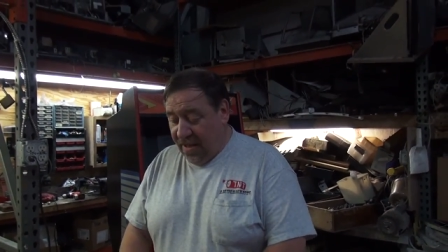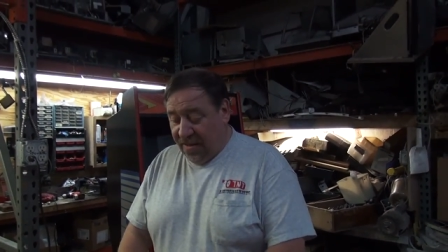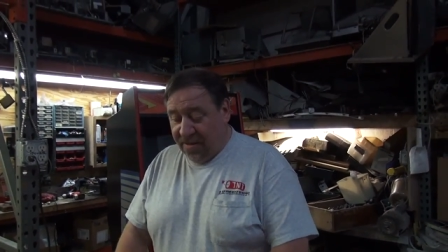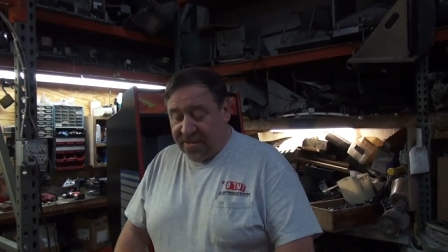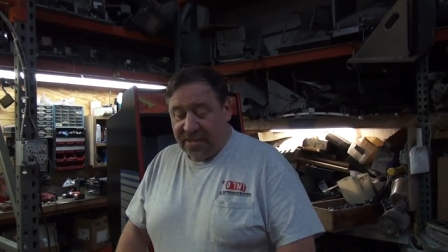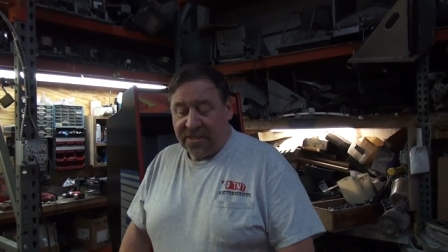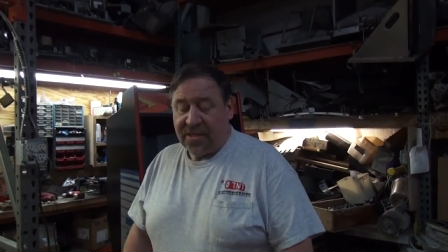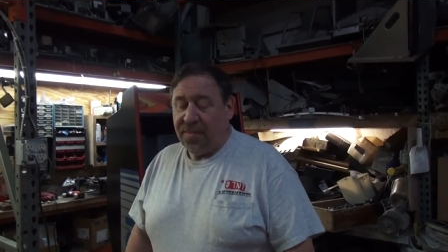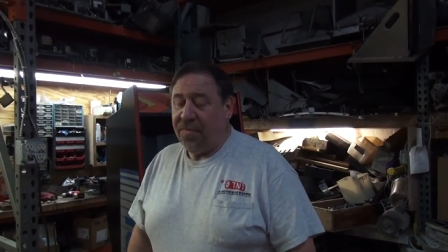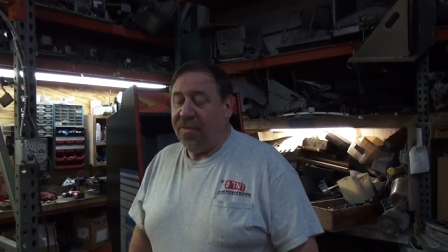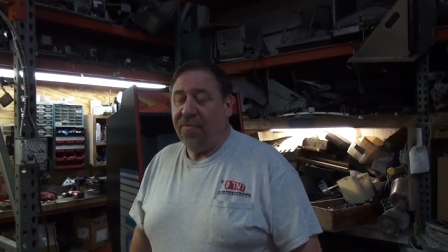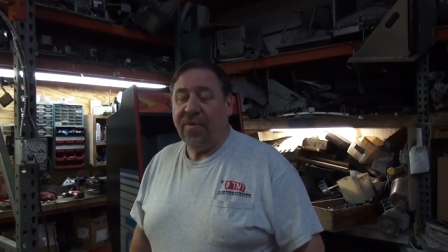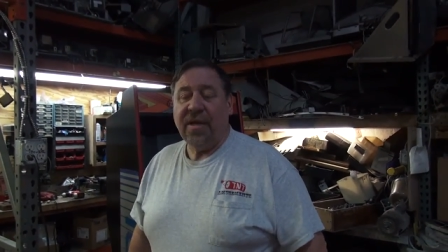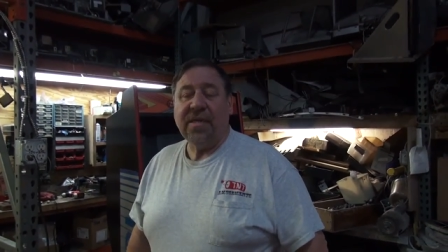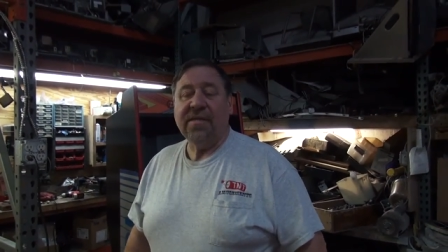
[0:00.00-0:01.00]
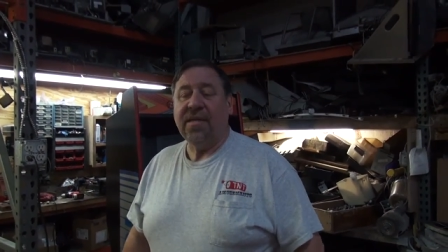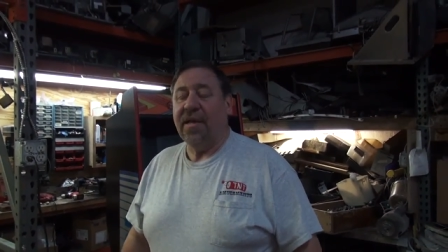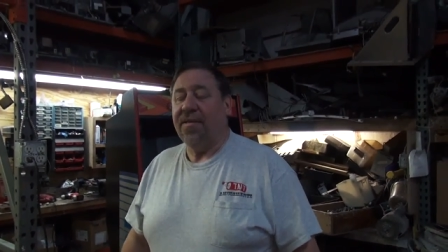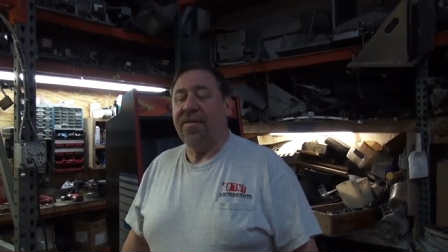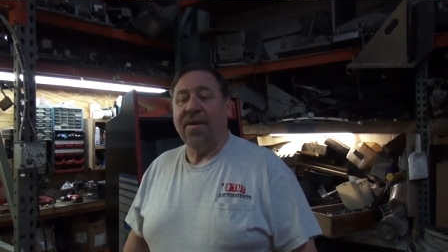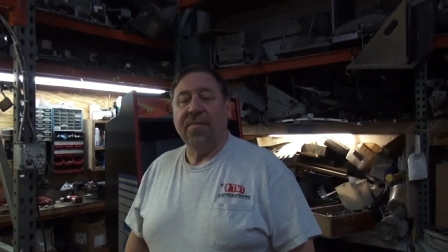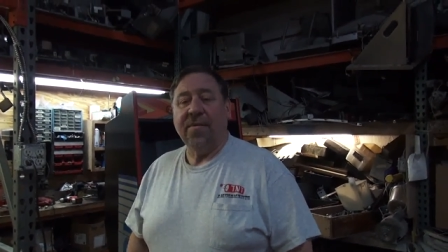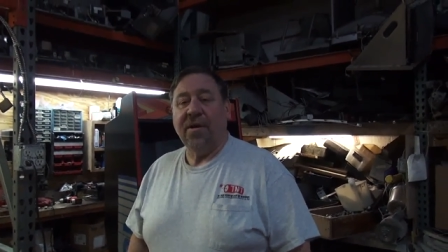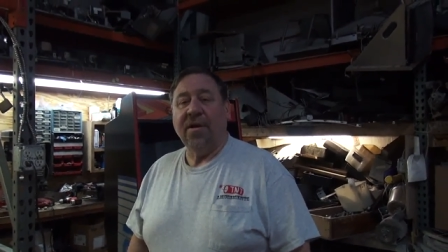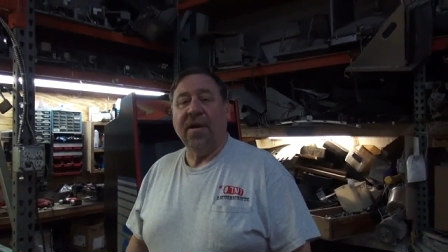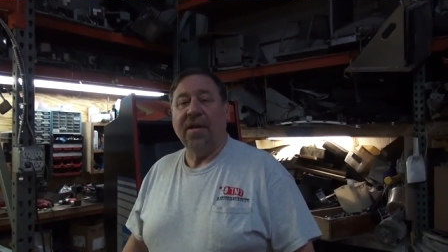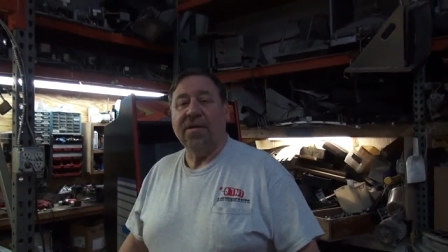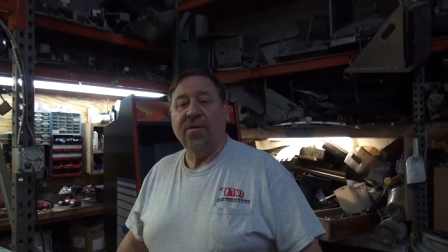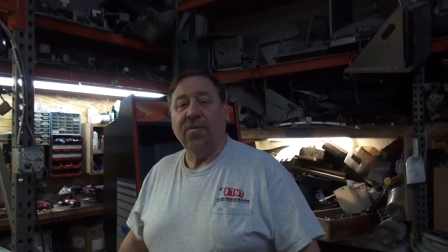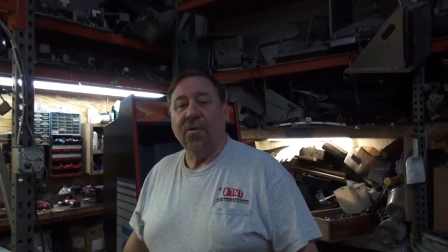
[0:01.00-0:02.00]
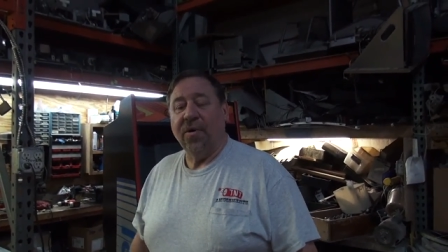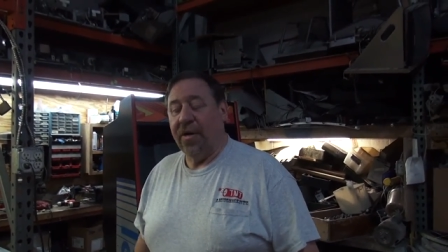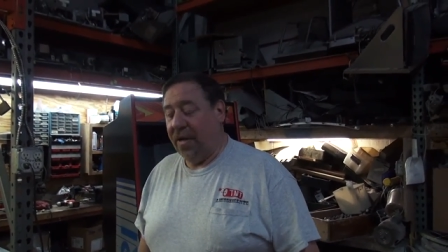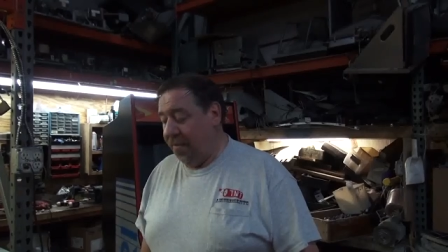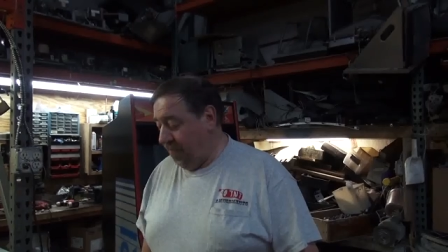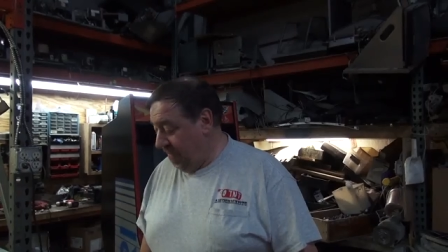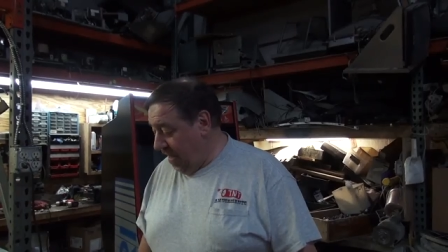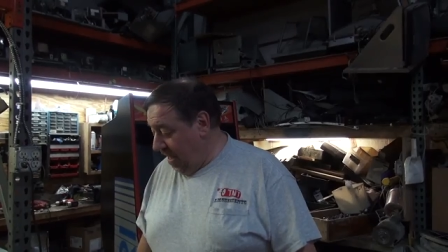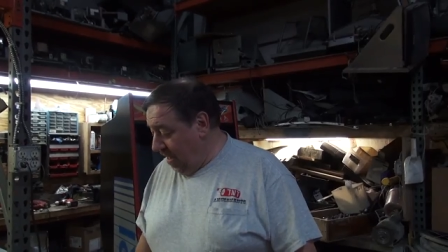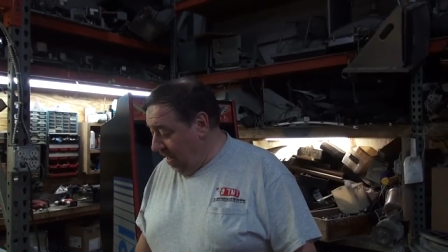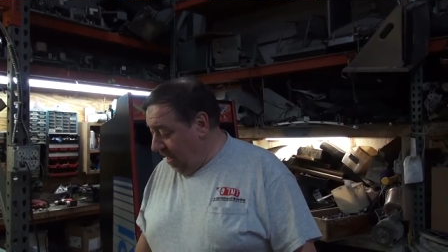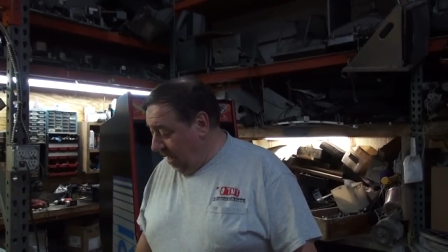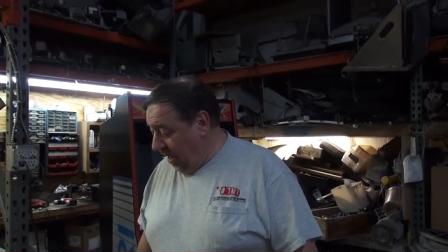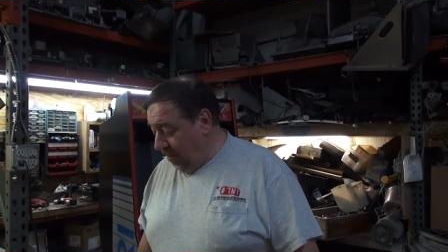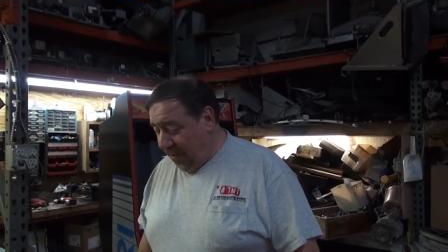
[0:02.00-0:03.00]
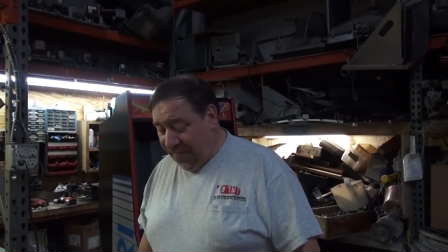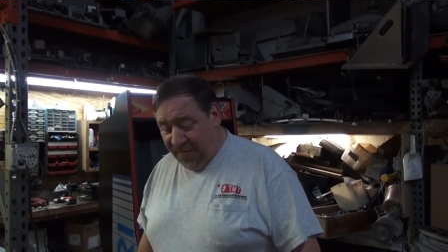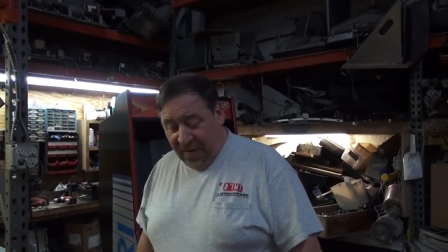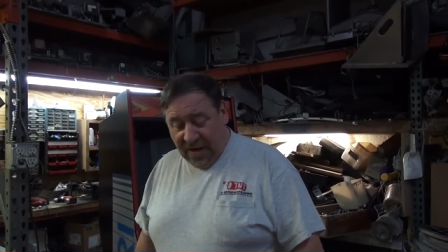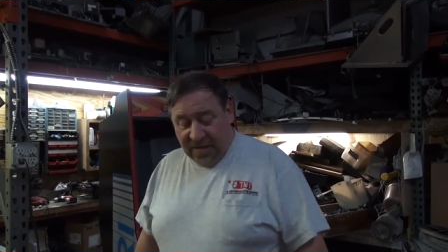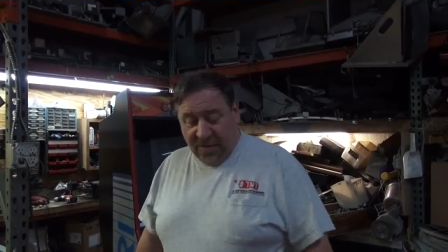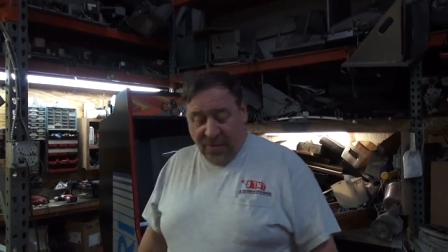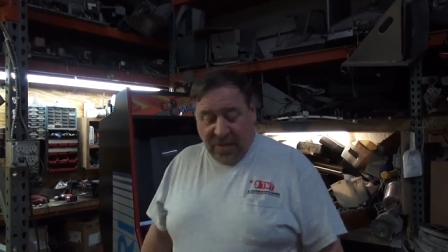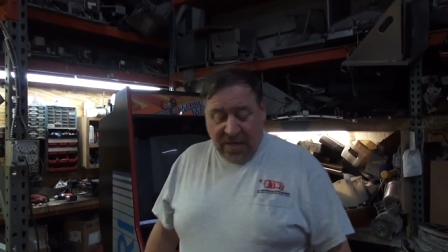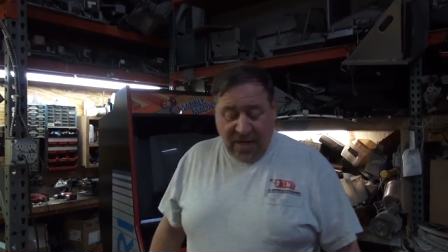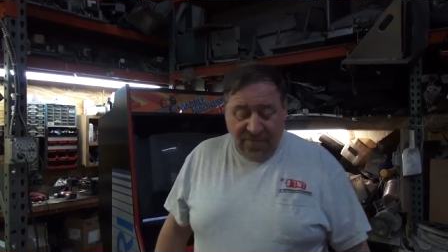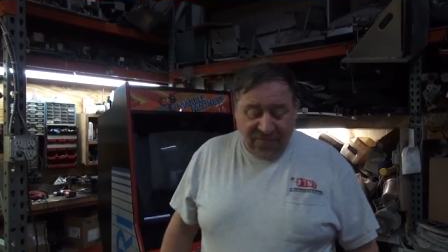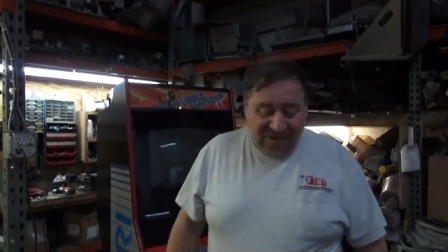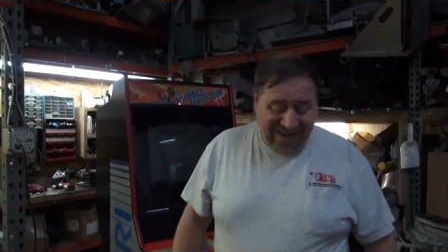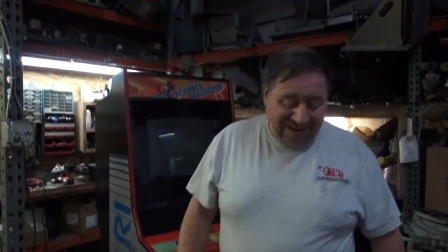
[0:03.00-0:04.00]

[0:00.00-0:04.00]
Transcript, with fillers: System three is lithium, you don't have to worry. Anyway, Frank, did we cover